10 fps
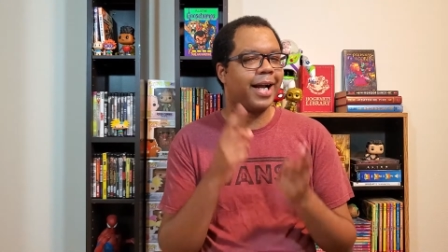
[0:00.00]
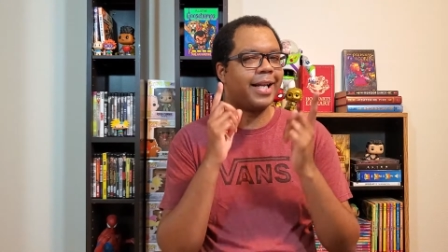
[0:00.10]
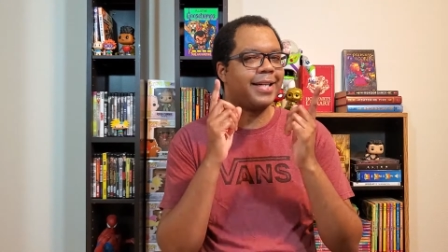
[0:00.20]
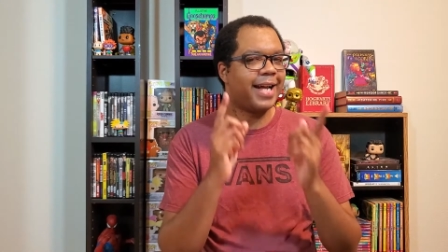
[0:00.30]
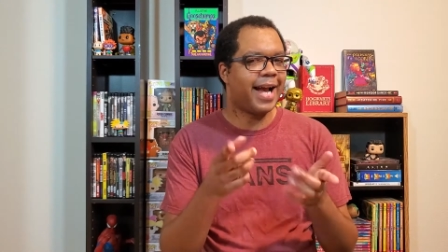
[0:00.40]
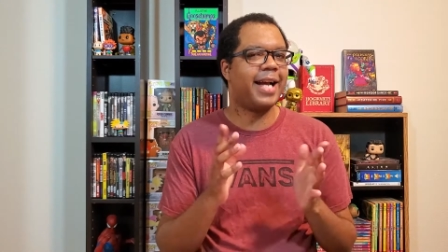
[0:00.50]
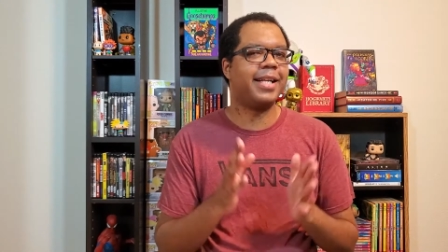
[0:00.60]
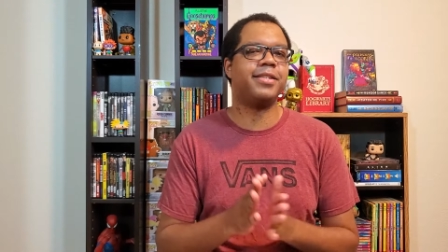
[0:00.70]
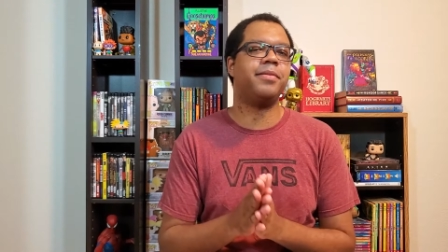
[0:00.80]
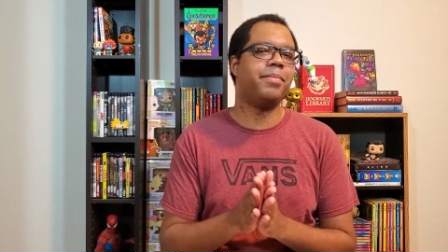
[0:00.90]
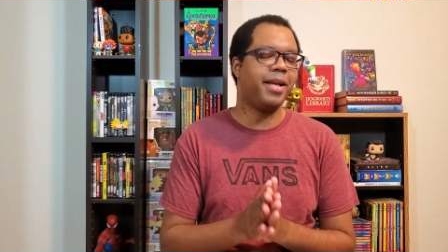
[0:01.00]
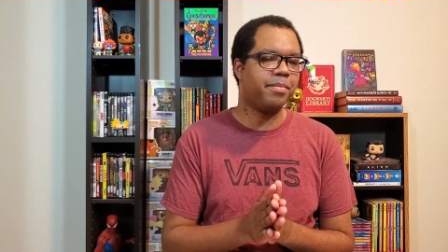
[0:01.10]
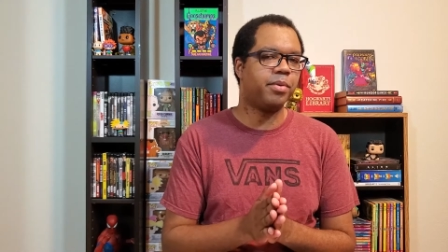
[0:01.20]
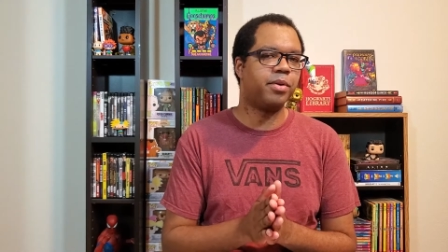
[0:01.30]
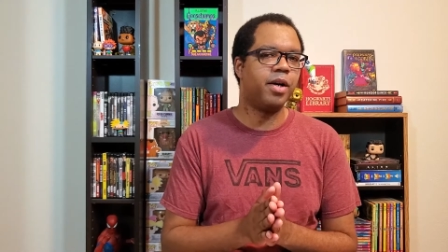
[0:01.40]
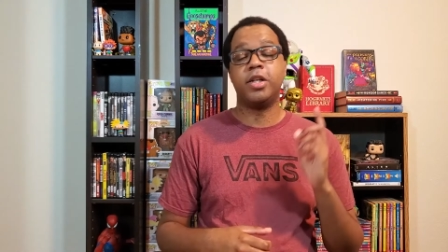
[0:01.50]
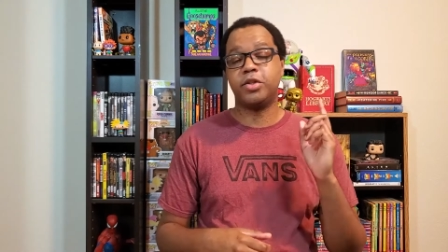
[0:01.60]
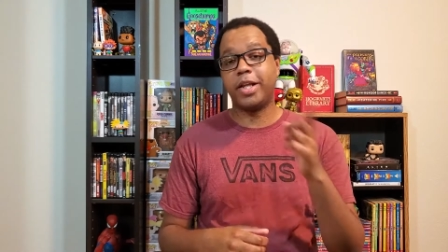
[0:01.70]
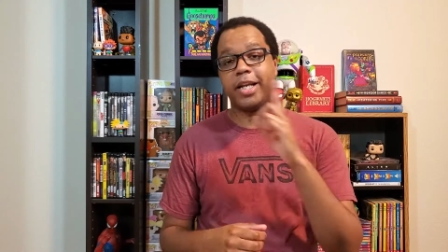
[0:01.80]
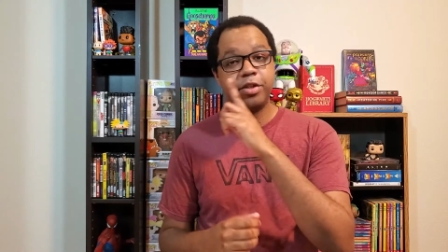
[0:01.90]
I gotta tag some people
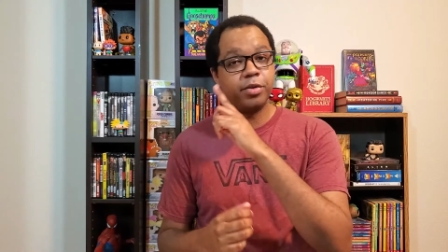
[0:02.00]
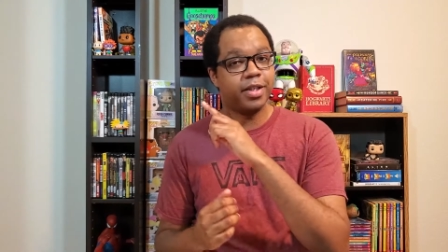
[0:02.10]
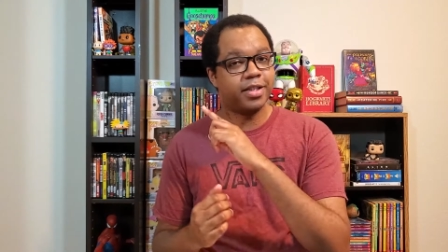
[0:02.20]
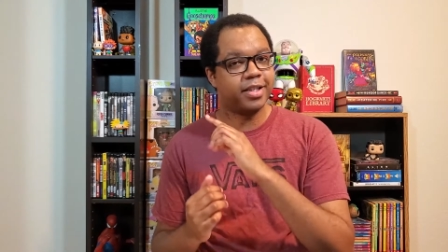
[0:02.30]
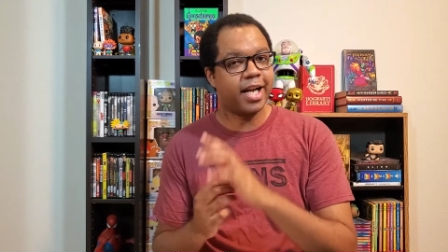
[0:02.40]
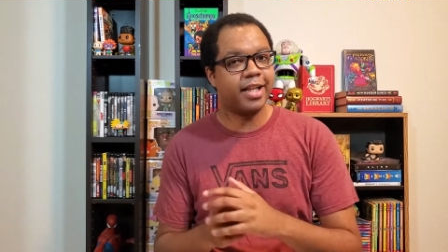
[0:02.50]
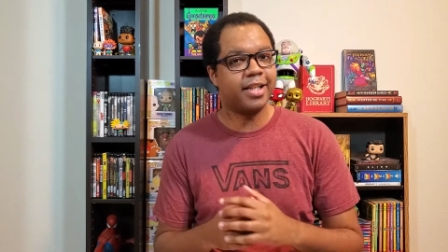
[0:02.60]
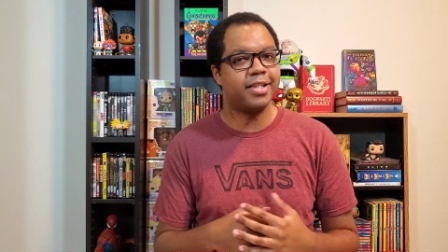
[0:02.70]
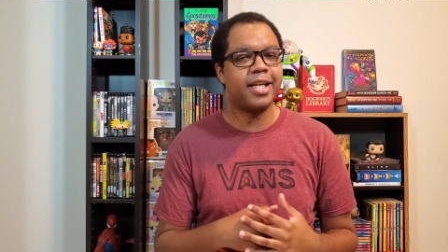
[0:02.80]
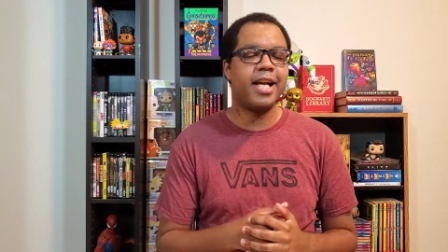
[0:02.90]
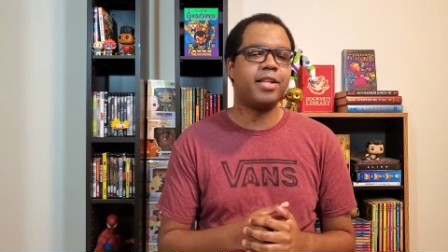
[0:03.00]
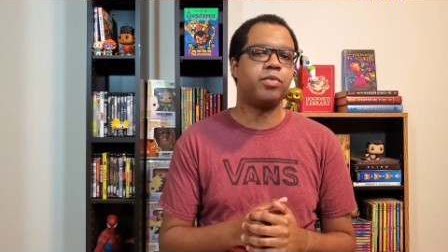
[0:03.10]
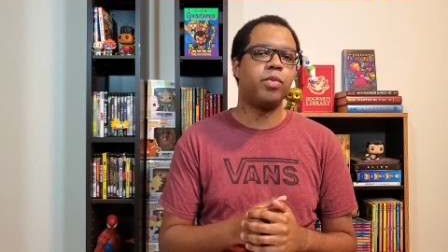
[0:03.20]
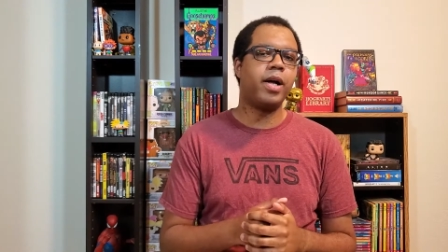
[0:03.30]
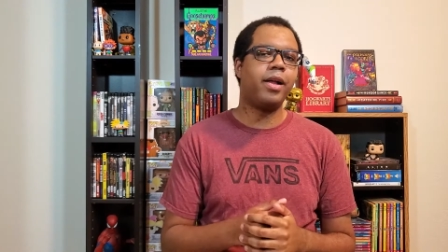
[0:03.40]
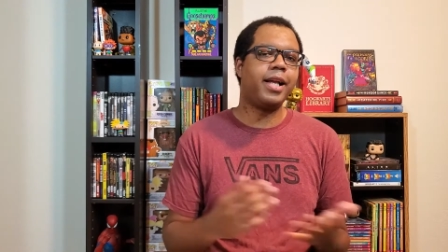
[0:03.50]
so they can do this challenge as well.